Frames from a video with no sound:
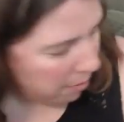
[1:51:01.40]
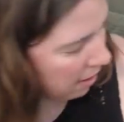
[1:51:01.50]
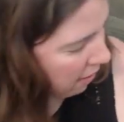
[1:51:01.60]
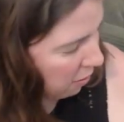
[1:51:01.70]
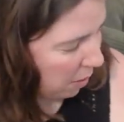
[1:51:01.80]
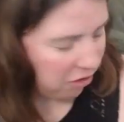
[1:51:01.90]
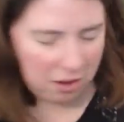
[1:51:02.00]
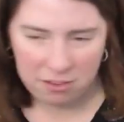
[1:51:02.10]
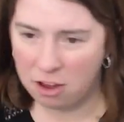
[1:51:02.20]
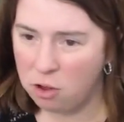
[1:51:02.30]
of these, especially
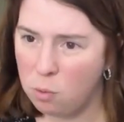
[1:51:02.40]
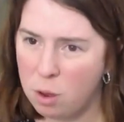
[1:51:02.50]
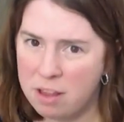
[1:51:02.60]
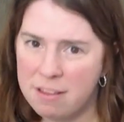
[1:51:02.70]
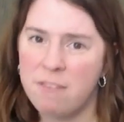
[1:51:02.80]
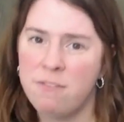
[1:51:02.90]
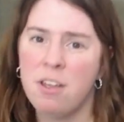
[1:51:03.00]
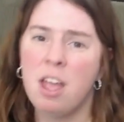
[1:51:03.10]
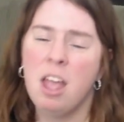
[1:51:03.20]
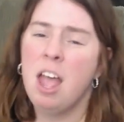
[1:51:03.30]
subtle ones. If
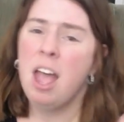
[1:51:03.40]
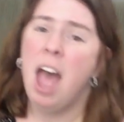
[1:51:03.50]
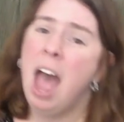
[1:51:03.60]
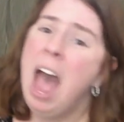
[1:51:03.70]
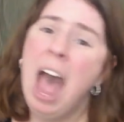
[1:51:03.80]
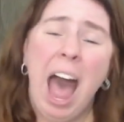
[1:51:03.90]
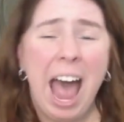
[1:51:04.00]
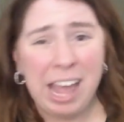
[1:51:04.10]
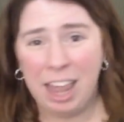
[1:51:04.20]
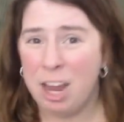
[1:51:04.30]

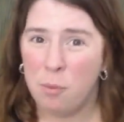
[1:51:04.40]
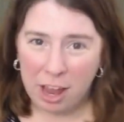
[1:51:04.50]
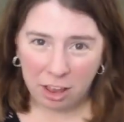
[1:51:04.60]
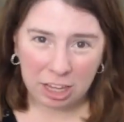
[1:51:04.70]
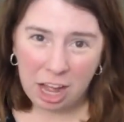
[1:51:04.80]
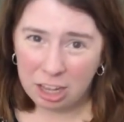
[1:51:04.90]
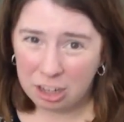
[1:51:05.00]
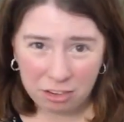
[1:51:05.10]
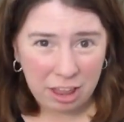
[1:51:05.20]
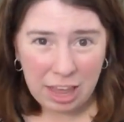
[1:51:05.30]
I like wild
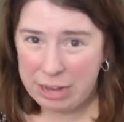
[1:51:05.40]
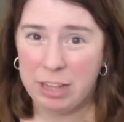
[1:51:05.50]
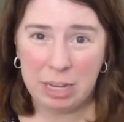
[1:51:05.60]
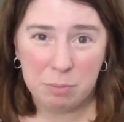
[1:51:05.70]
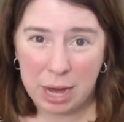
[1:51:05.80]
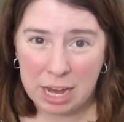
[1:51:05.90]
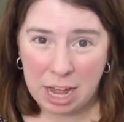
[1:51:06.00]
colors, I like really bright